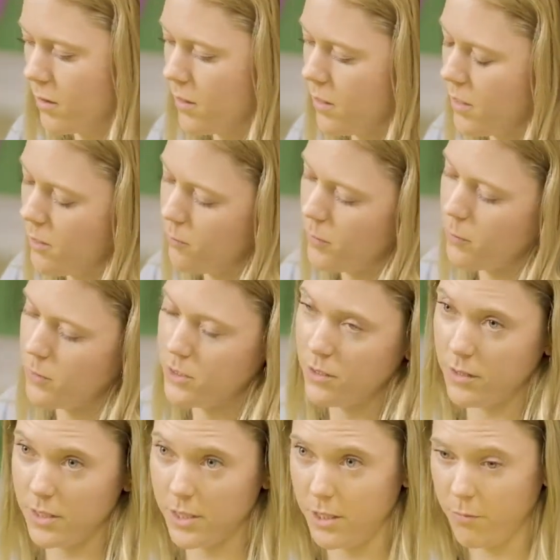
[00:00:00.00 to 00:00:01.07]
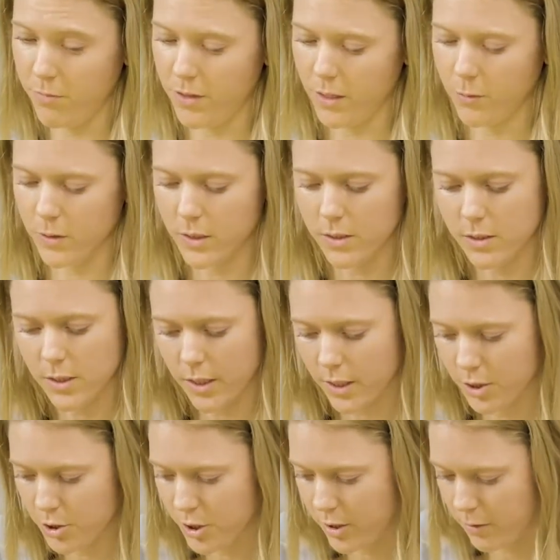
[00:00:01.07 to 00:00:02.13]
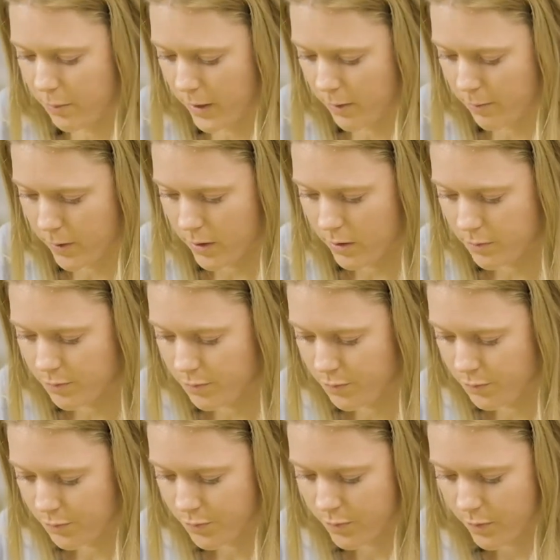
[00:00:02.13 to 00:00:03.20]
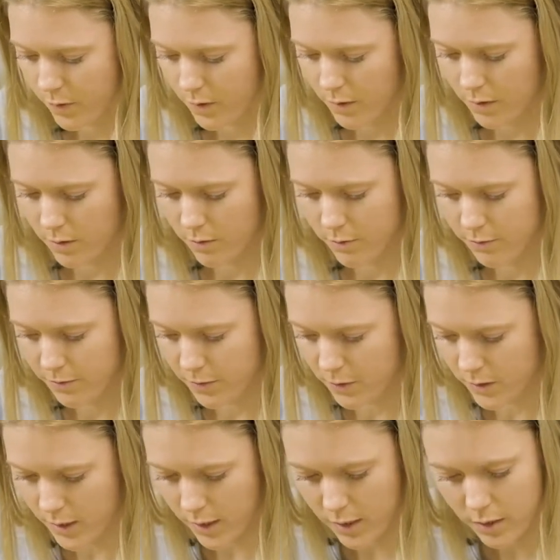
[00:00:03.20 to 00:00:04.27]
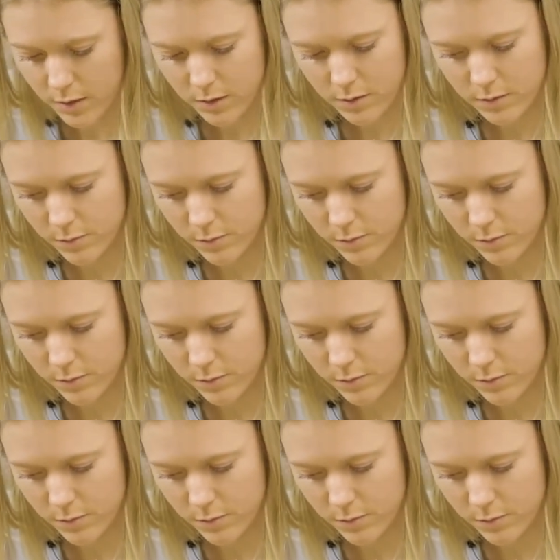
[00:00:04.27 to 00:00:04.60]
And we will do the same thing with the second sheet of paper. Fold in.